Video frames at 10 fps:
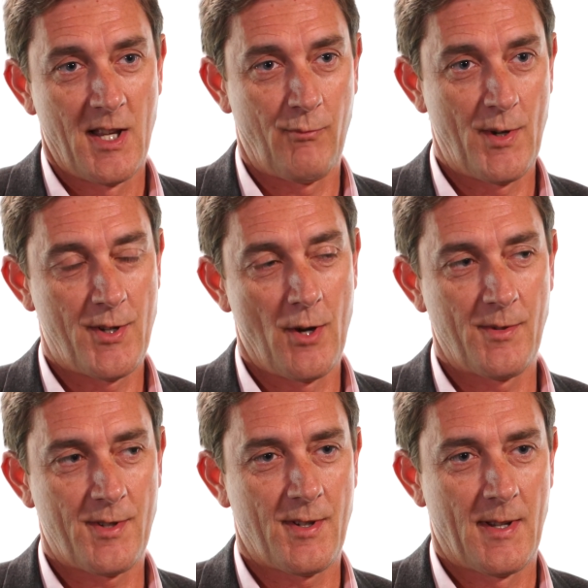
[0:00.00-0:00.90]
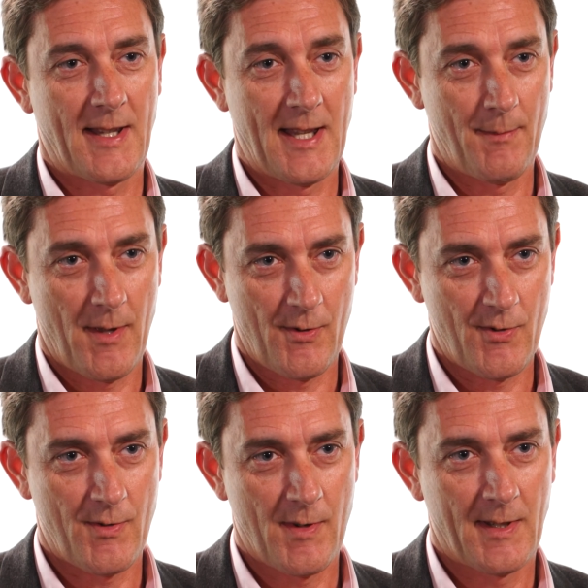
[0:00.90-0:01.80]
If we don't keep
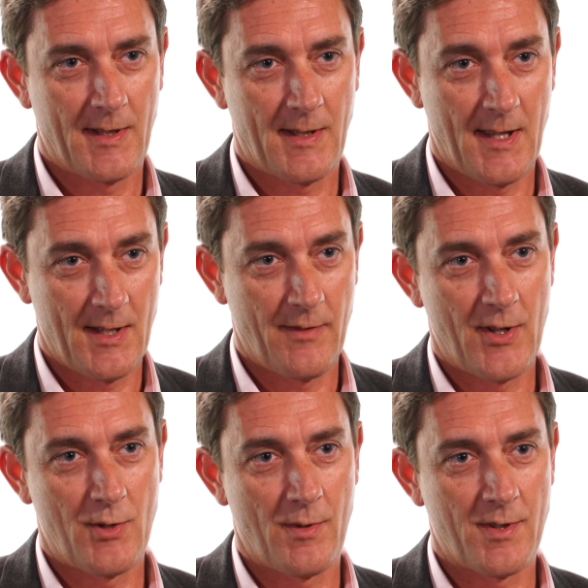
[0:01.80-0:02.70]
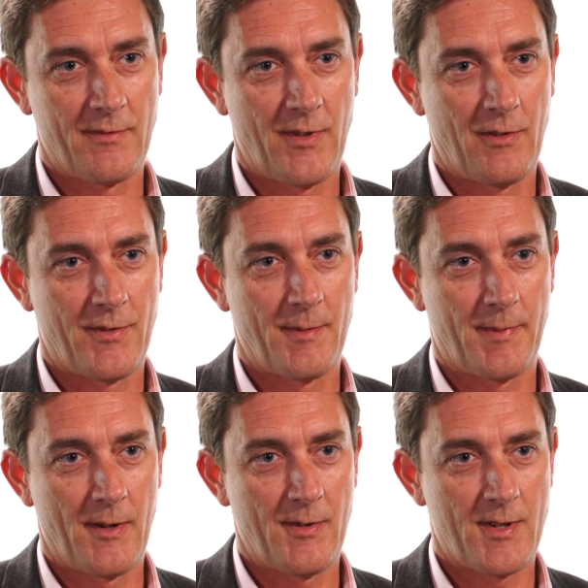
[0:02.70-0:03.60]
those key individuals involved in the
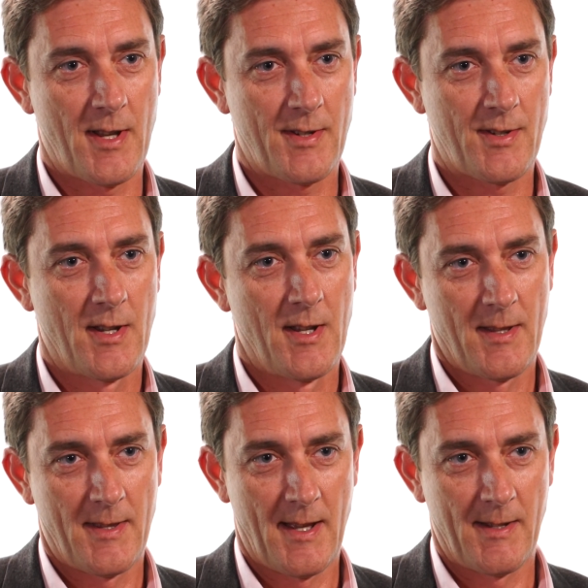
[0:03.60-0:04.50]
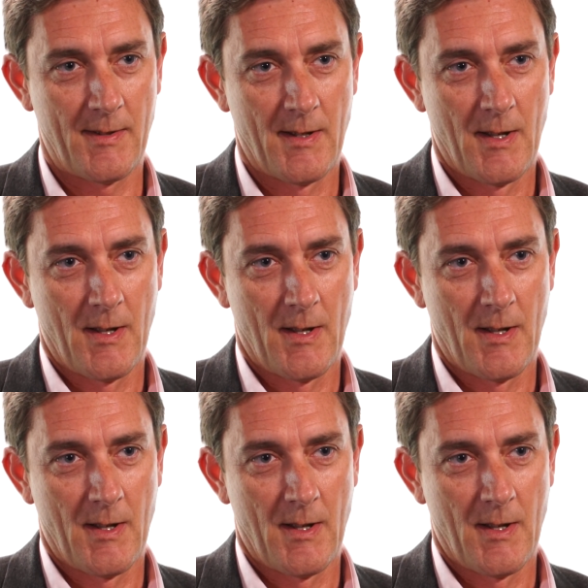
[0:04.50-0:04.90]
process, then